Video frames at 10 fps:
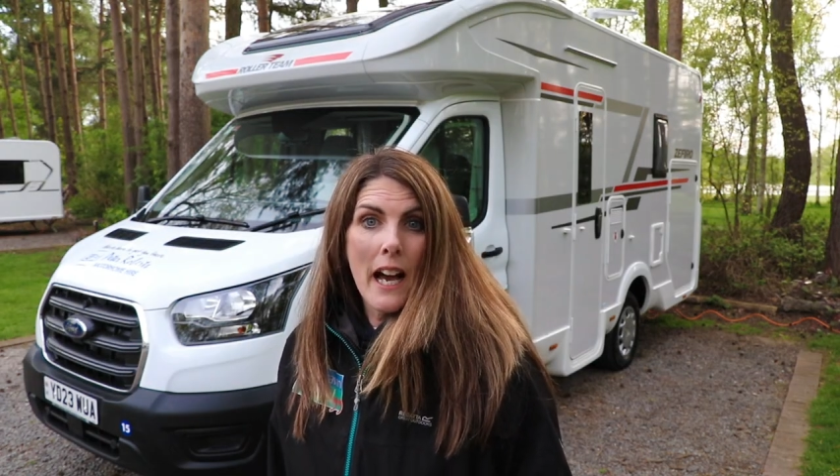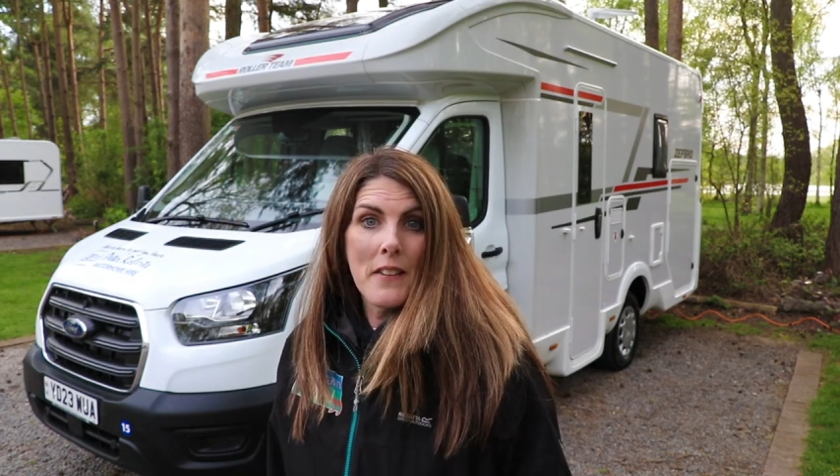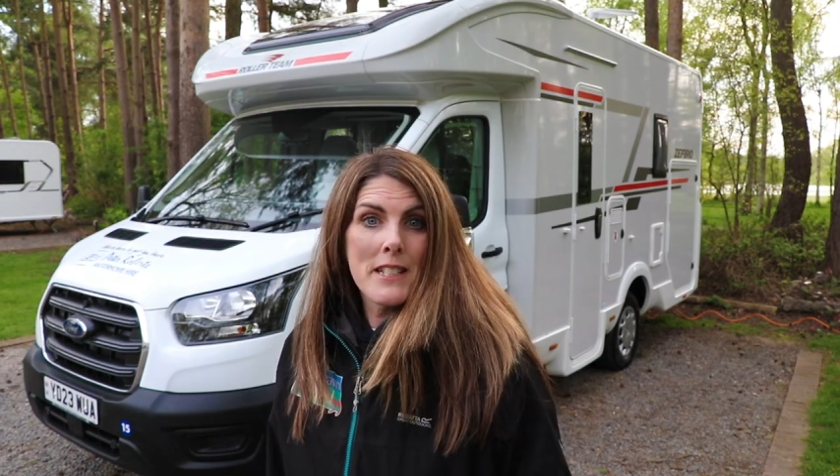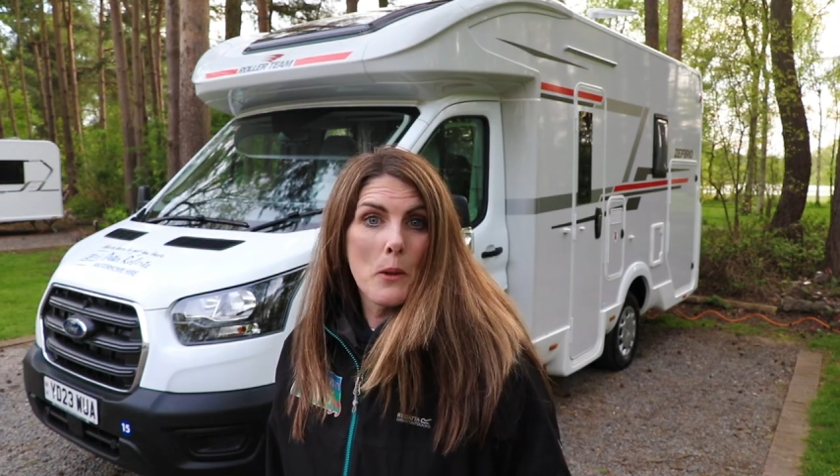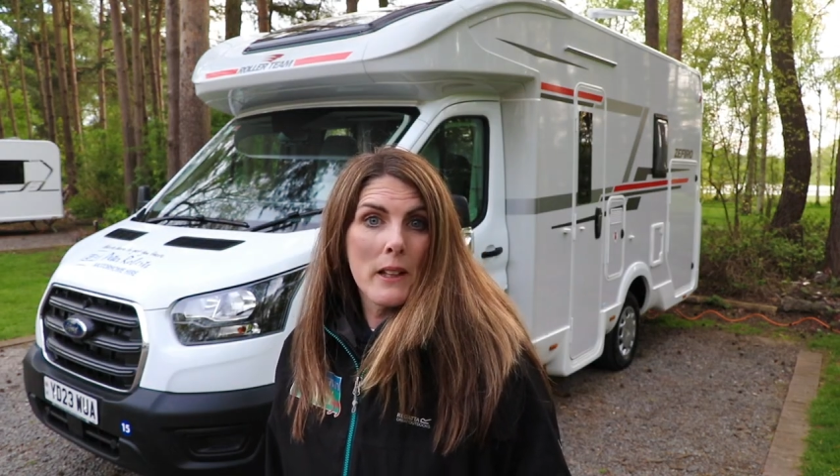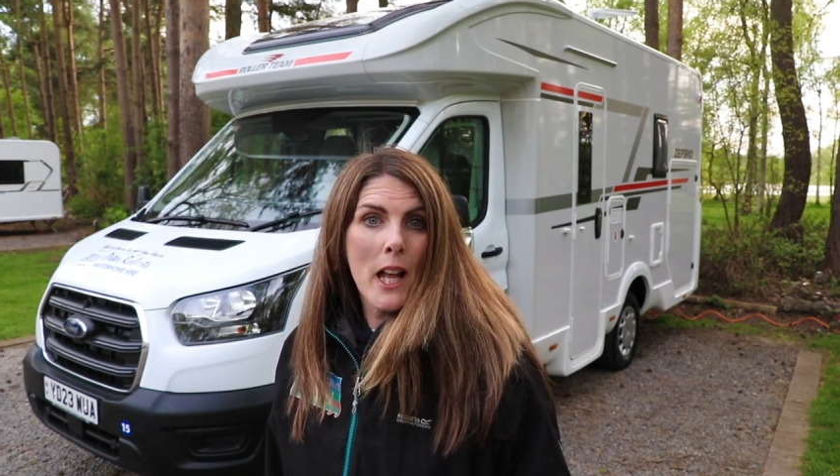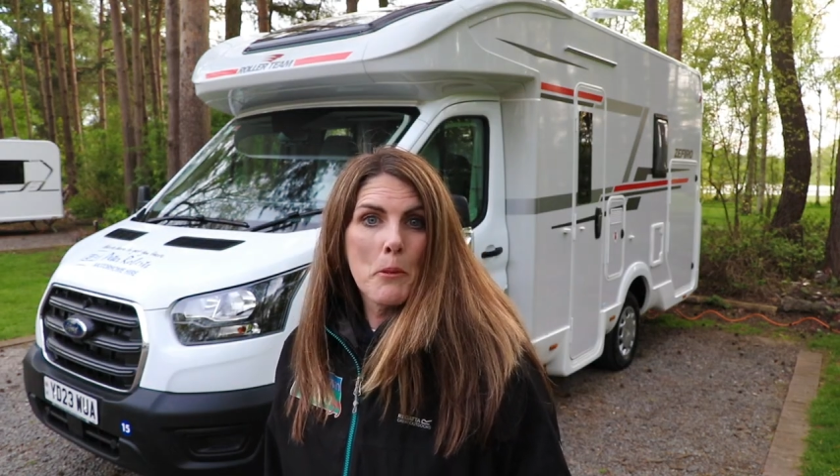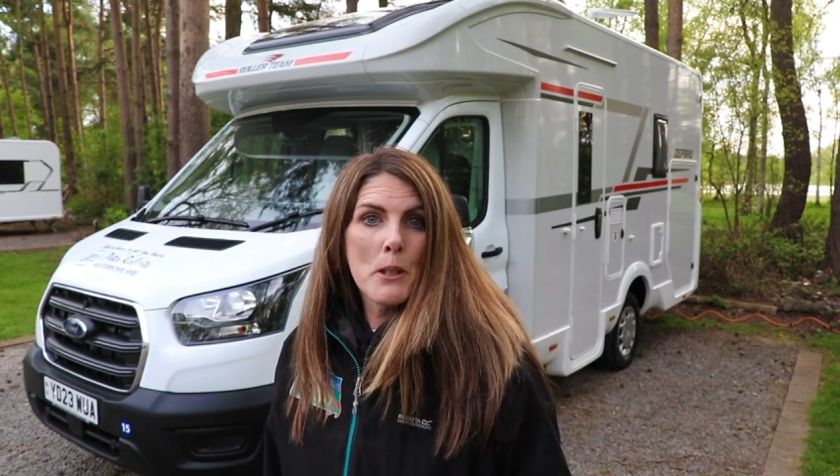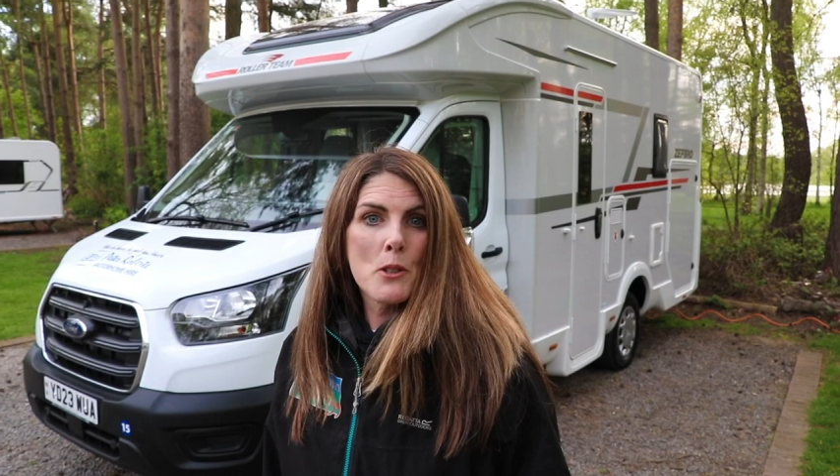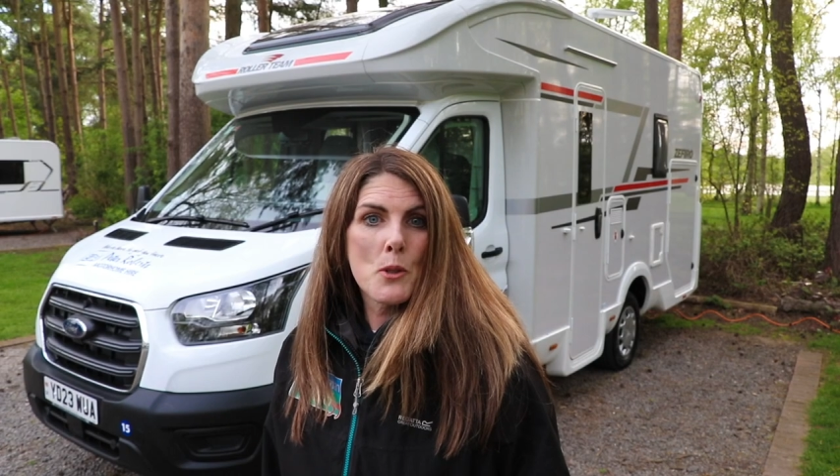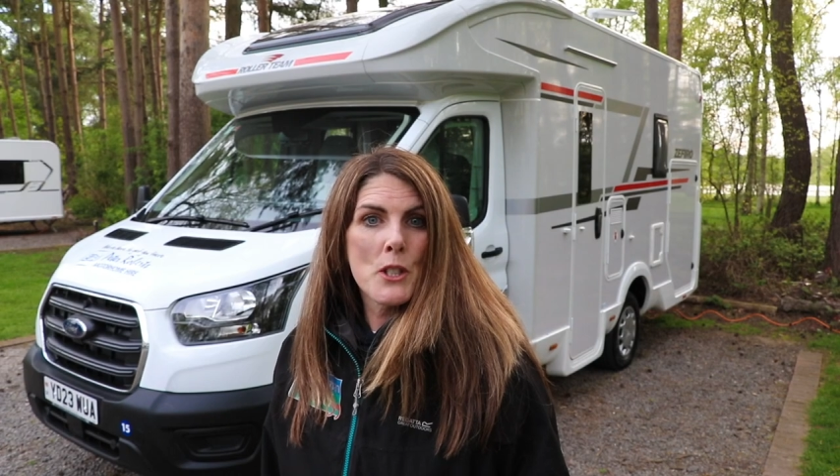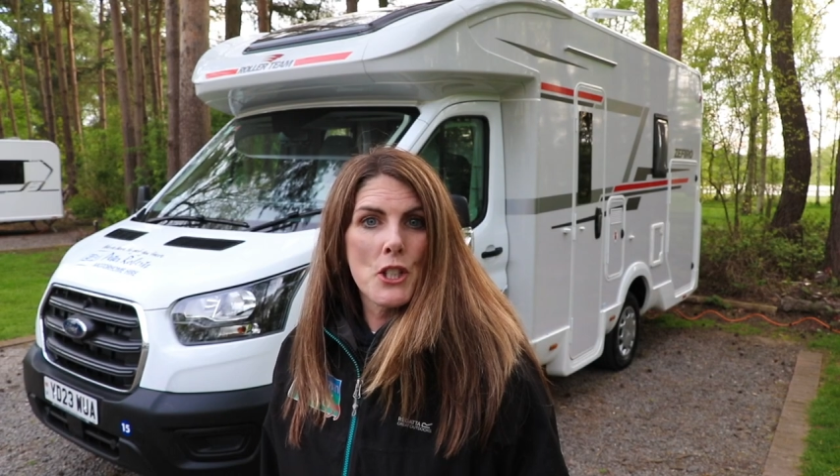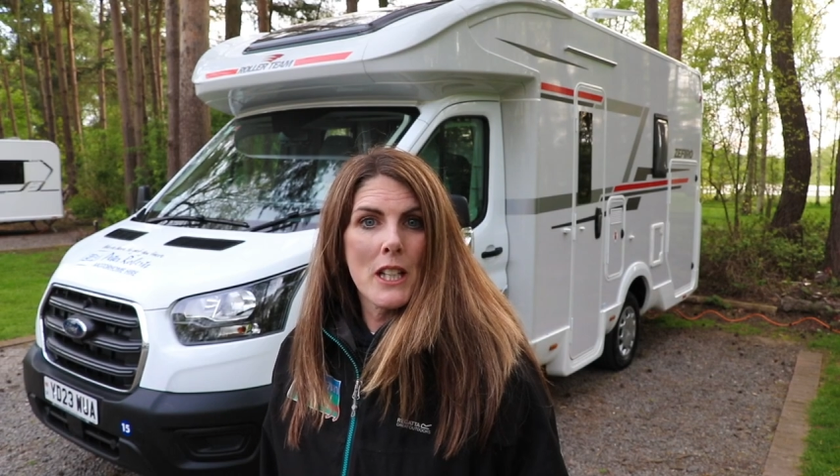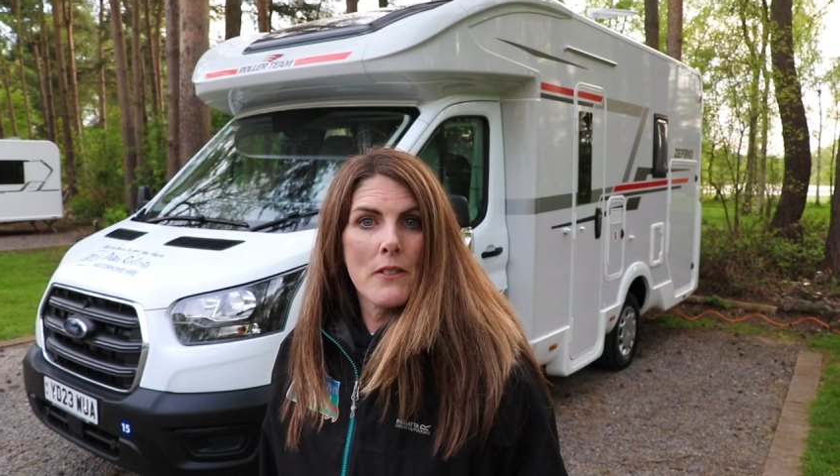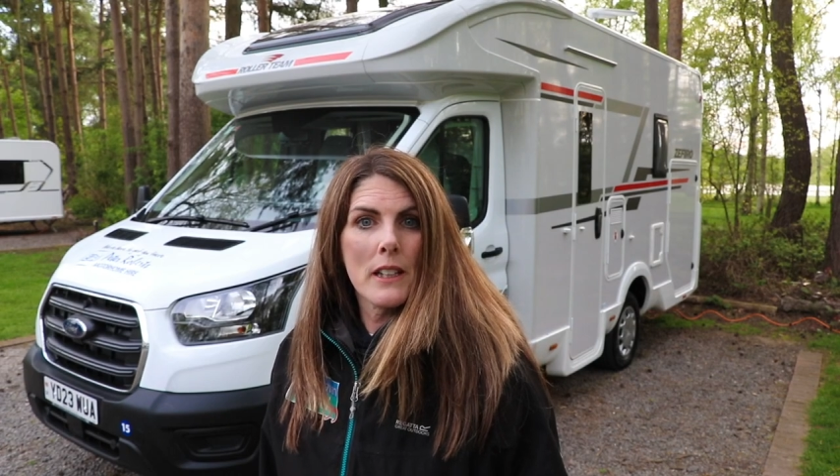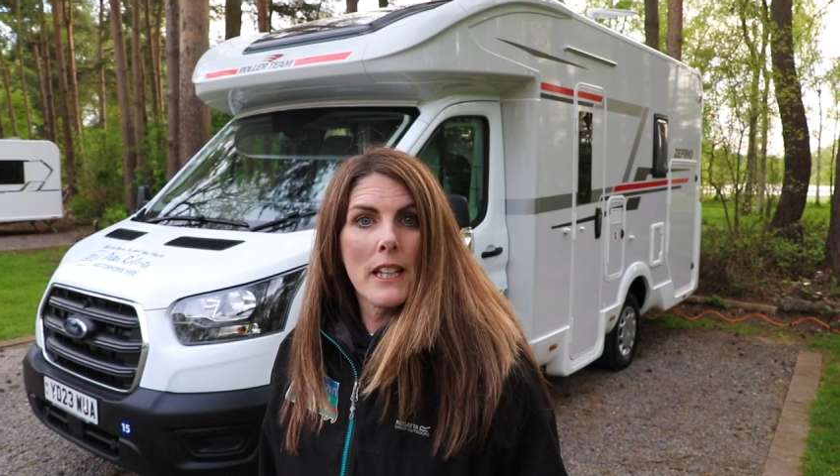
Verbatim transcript: and that it will help you to achieve